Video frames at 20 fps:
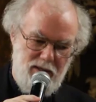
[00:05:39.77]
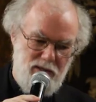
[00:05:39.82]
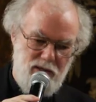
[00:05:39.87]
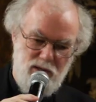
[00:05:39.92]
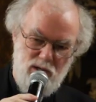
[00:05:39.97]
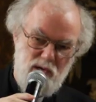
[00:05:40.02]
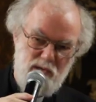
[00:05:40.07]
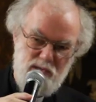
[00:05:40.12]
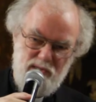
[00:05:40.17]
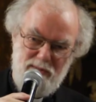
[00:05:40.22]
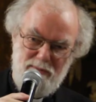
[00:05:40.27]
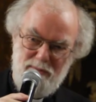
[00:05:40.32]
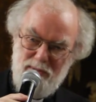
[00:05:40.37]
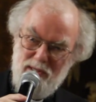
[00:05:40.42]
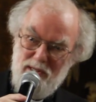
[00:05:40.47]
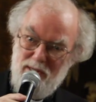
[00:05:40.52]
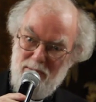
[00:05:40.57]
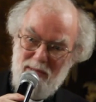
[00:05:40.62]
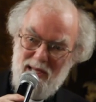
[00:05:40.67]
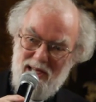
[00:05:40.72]
the gossip,
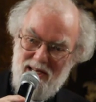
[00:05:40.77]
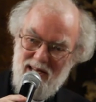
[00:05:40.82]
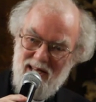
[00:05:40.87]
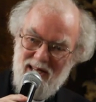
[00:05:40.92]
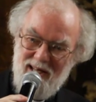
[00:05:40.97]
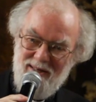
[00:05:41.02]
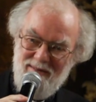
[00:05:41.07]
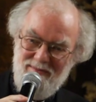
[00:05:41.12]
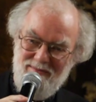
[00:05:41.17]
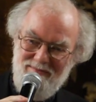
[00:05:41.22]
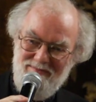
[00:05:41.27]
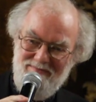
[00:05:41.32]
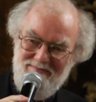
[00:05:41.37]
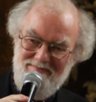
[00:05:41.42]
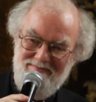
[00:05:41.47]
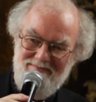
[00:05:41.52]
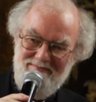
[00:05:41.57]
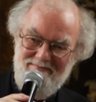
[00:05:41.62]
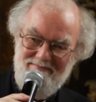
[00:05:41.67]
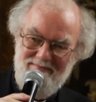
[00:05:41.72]
the demeaning,
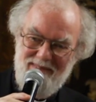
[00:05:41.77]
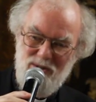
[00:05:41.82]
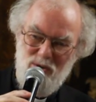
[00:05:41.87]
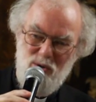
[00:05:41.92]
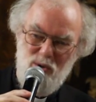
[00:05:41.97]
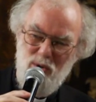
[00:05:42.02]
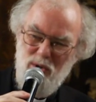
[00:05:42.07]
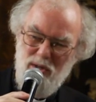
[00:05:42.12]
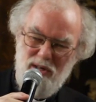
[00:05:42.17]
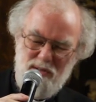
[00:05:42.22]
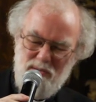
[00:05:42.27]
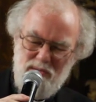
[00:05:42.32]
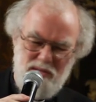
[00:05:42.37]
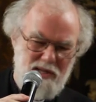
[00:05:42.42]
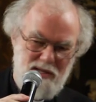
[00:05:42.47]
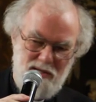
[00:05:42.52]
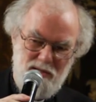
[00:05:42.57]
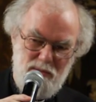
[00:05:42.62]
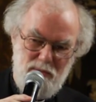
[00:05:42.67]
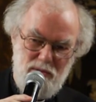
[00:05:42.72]
the, all those
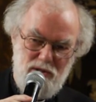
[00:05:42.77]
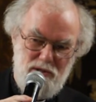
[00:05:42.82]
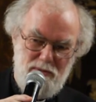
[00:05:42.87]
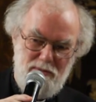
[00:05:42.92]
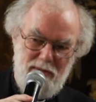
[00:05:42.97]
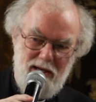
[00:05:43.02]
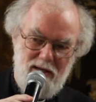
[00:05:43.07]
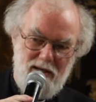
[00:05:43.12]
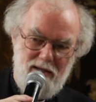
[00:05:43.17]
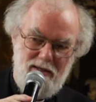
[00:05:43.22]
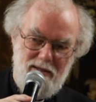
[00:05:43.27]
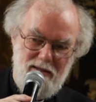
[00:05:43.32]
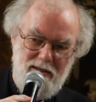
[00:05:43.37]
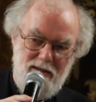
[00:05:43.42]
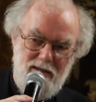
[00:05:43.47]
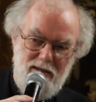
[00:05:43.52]
things which make